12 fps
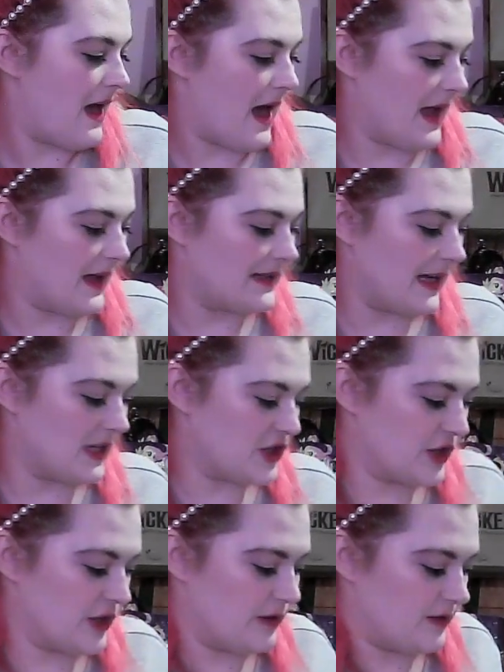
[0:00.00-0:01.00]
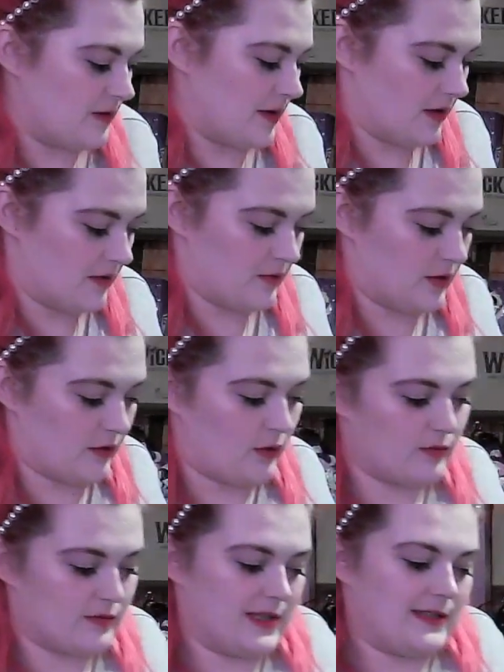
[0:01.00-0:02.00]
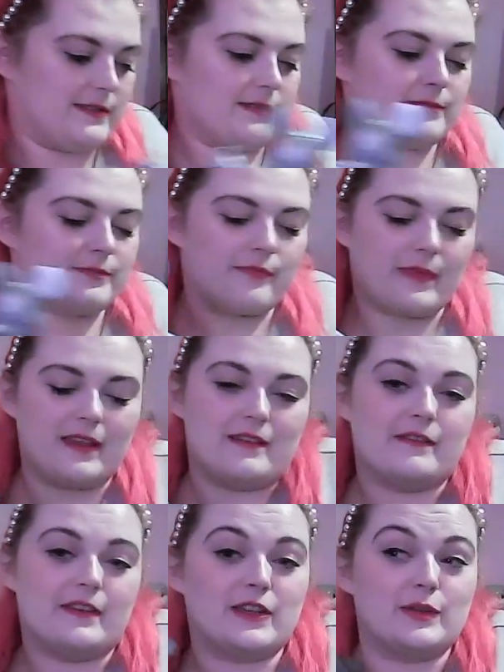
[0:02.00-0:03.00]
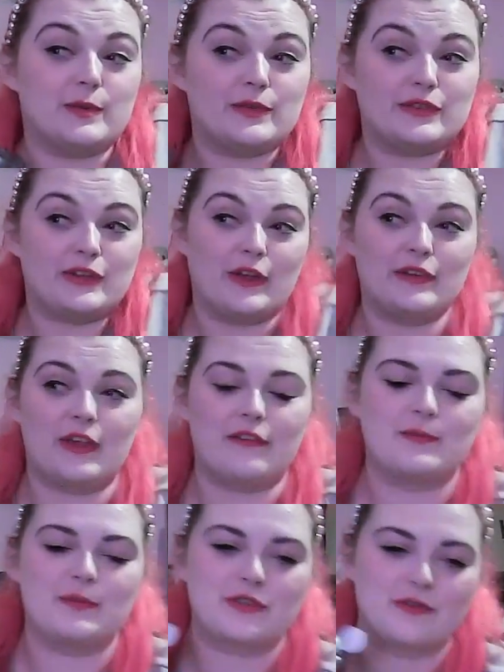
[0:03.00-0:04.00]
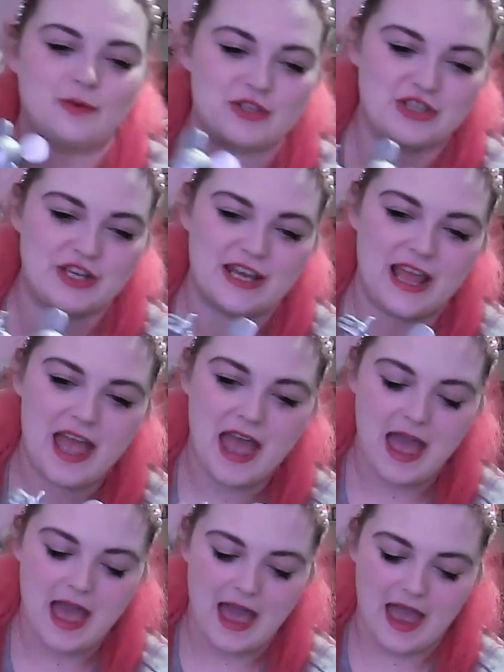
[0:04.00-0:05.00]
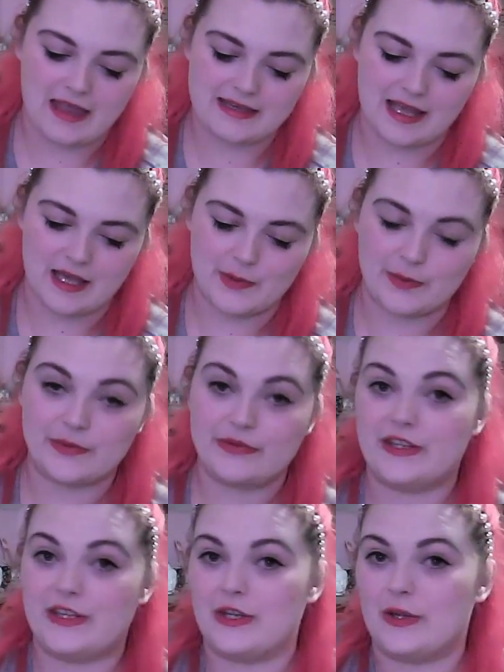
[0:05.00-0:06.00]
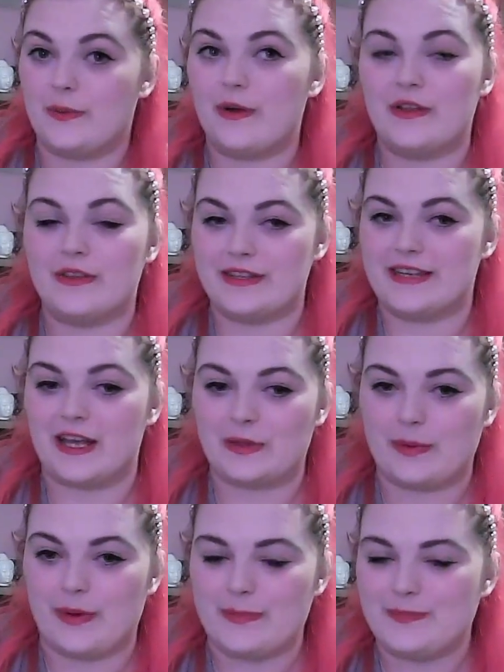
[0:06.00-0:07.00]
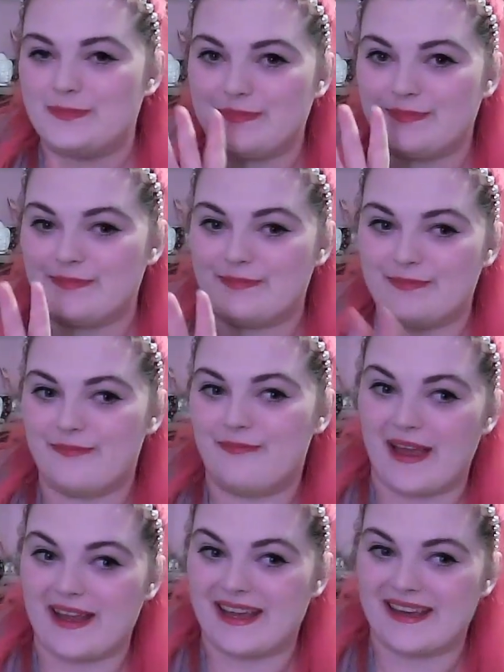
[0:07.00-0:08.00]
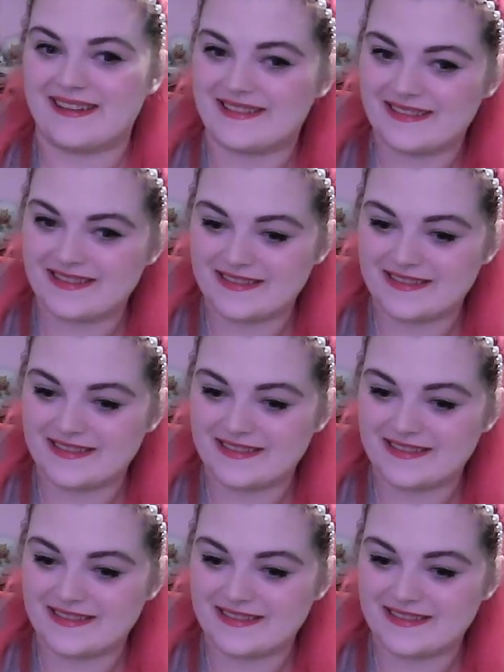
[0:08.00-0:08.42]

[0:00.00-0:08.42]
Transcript: and I shall... Oh my god, I'm going to hold this. Thank you all so much for watching, and I'll see you on the next one. Bye guys.